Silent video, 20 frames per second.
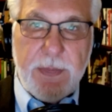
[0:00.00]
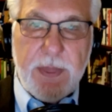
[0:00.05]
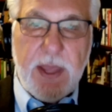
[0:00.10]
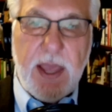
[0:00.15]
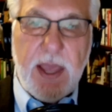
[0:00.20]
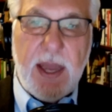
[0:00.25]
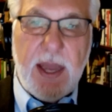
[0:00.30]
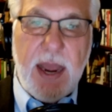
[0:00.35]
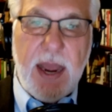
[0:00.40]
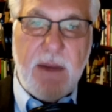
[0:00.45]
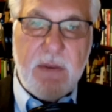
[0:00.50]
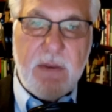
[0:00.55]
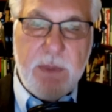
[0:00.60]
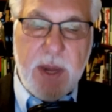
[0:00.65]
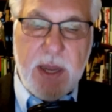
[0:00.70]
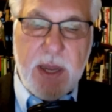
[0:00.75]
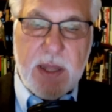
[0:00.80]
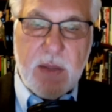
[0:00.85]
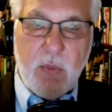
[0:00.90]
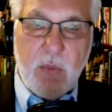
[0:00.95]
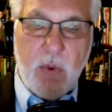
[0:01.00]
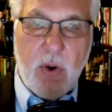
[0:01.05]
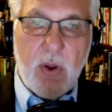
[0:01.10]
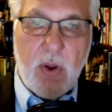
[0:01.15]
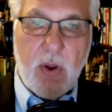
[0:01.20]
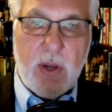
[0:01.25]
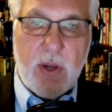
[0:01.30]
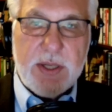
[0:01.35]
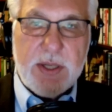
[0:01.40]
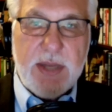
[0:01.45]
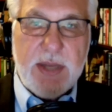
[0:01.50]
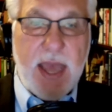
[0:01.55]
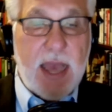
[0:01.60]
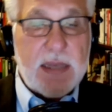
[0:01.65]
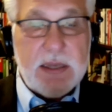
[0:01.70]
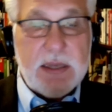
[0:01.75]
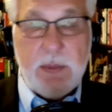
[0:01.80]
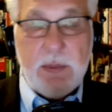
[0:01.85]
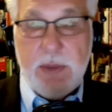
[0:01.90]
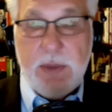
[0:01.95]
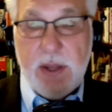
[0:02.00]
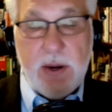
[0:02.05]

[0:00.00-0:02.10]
and everybody in the world is taxed, I mean,